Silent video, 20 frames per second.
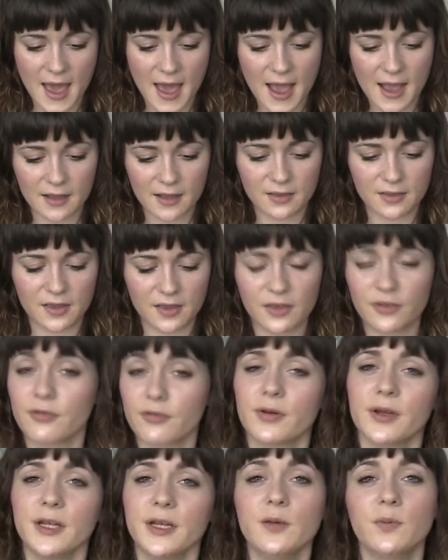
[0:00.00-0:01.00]
and it's
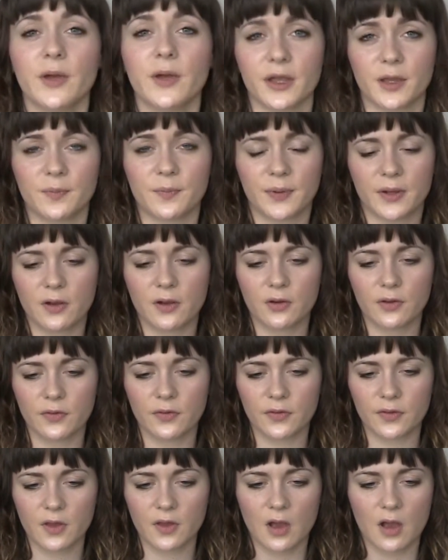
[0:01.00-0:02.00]
really weird
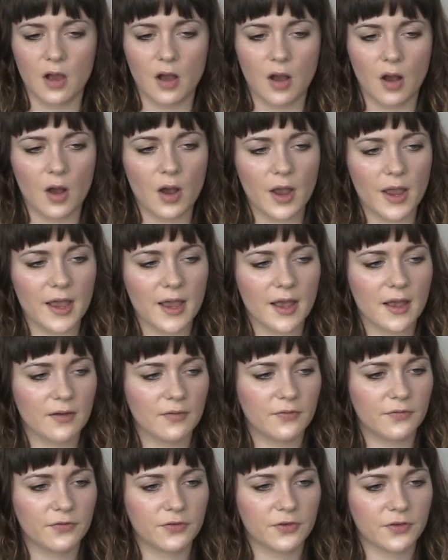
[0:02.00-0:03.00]
because I
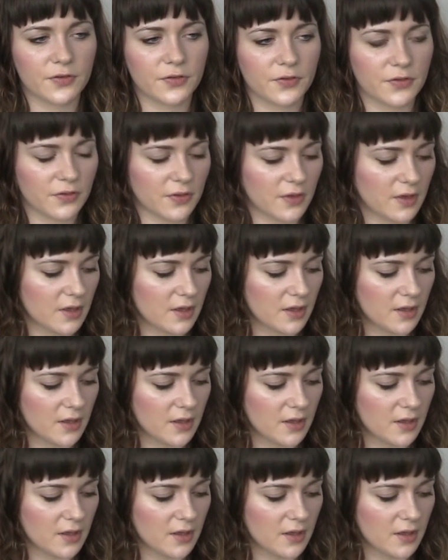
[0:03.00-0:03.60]
have just